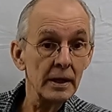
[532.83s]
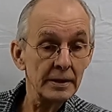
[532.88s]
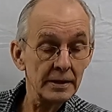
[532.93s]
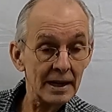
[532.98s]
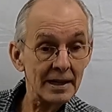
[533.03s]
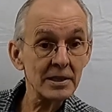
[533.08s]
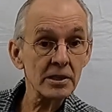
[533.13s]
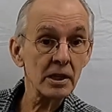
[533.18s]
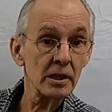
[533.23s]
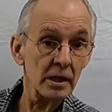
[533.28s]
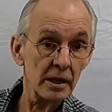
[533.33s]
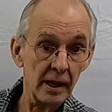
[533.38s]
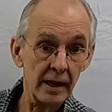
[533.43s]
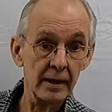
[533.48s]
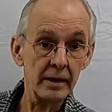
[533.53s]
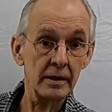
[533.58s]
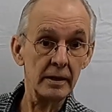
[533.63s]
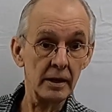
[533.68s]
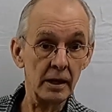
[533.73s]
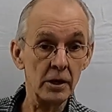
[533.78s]
That's an
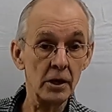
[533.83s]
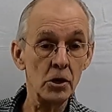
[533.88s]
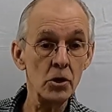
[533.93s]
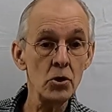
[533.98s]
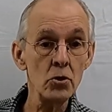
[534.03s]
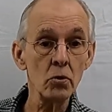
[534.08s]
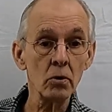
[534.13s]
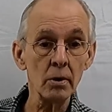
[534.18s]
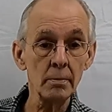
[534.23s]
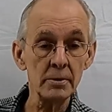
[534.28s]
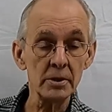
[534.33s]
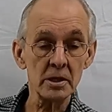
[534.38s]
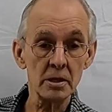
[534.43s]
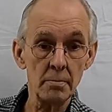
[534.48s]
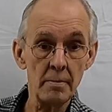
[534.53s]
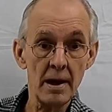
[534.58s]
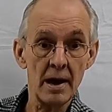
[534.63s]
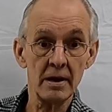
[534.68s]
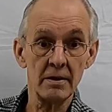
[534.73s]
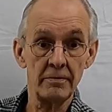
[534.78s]
enormous
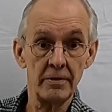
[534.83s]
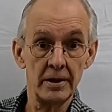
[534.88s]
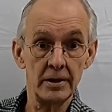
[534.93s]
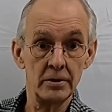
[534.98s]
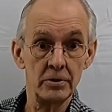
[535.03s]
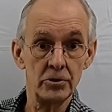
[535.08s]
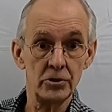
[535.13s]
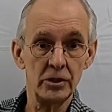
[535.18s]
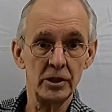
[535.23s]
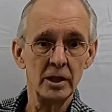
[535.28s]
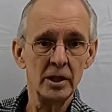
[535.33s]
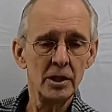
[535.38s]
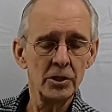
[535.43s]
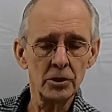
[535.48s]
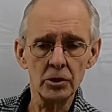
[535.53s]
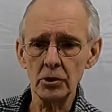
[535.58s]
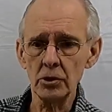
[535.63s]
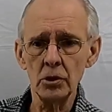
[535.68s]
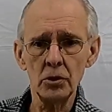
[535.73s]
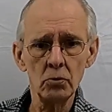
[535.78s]
amount of energy,
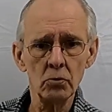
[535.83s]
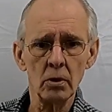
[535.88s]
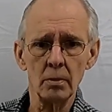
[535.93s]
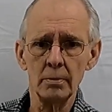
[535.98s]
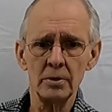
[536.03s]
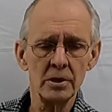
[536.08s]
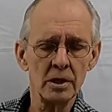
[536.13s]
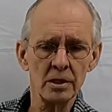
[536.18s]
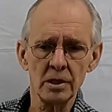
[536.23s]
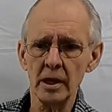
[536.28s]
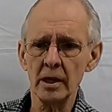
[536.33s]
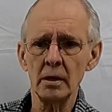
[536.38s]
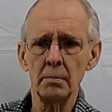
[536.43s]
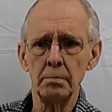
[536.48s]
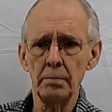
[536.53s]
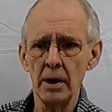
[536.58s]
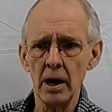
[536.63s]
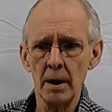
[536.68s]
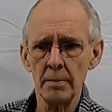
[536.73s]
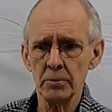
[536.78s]
just enormous. It's like a
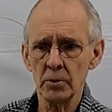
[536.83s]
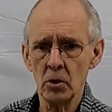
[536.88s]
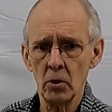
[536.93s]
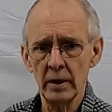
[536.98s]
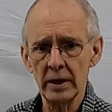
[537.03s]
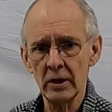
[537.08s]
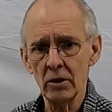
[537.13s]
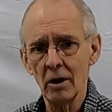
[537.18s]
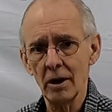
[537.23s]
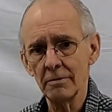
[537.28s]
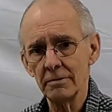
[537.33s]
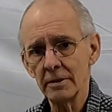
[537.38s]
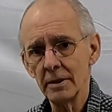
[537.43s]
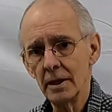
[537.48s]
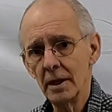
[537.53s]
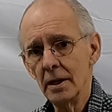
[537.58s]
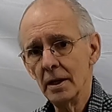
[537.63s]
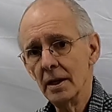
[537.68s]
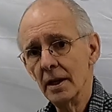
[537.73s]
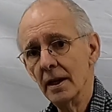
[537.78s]
bomb going off,
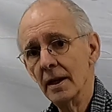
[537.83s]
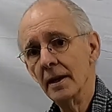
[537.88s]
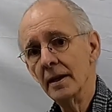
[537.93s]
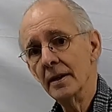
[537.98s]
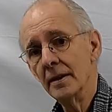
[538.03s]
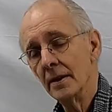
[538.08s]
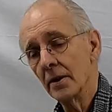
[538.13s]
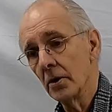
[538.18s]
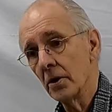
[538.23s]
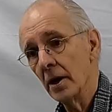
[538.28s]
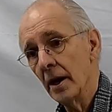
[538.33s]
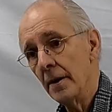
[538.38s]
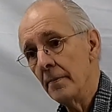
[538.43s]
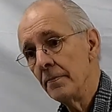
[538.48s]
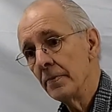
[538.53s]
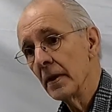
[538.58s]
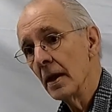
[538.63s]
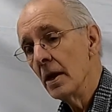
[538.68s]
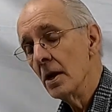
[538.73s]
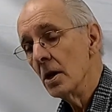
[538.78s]

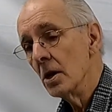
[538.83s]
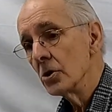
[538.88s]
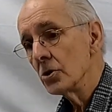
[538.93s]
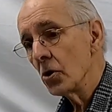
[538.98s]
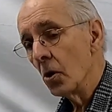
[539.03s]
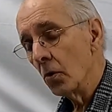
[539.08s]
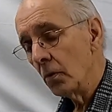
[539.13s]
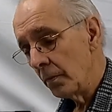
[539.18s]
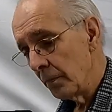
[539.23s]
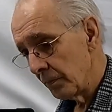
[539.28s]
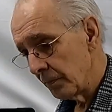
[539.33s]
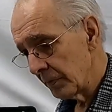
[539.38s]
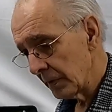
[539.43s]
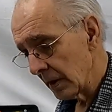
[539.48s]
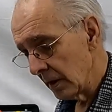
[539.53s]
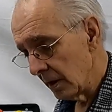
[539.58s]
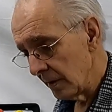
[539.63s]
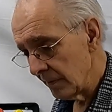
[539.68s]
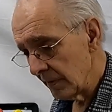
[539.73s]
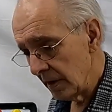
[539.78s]
okay? So
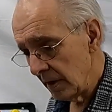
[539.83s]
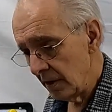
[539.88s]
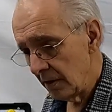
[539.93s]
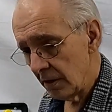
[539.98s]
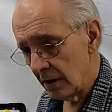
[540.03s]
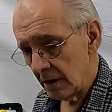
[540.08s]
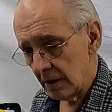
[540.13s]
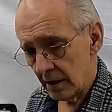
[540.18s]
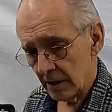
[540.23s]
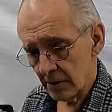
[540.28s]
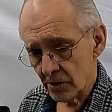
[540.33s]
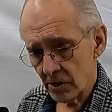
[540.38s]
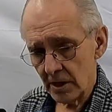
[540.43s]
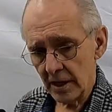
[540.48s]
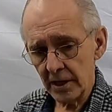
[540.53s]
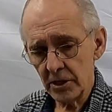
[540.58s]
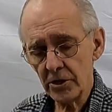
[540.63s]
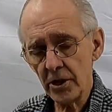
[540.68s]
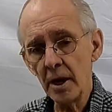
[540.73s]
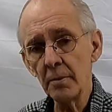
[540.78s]
as
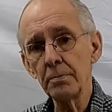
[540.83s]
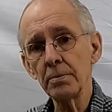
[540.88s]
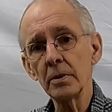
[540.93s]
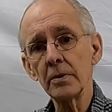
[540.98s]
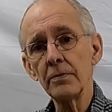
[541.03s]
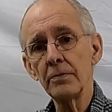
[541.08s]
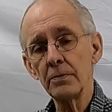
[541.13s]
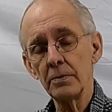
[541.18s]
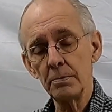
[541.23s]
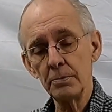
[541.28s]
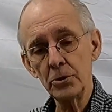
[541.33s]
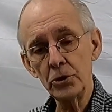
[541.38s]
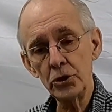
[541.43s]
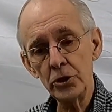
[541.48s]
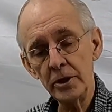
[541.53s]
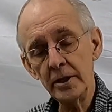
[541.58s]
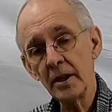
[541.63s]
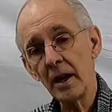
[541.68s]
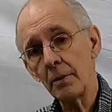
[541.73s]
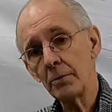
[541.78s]
an example of the
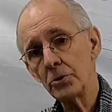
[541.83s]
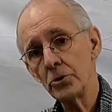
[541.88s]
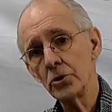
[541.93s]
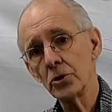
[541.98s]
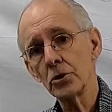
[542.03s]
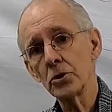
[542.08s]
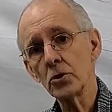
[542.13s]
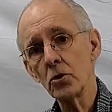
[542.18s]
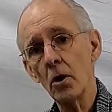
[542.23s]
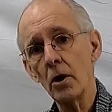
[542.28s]
machine I was just